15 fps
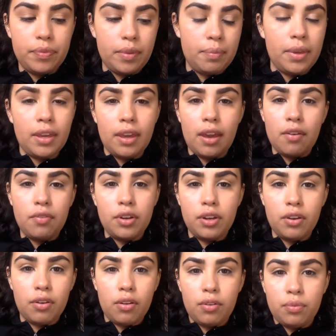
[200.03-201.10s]
I mean, every
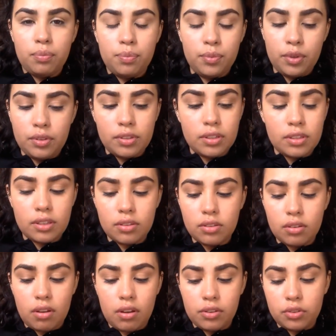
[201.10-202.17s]
girl uses this
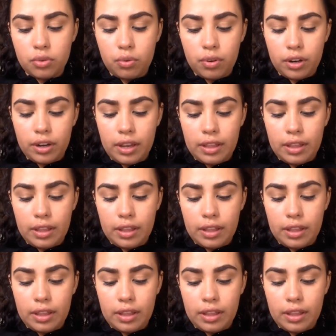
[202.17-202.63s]
to contour.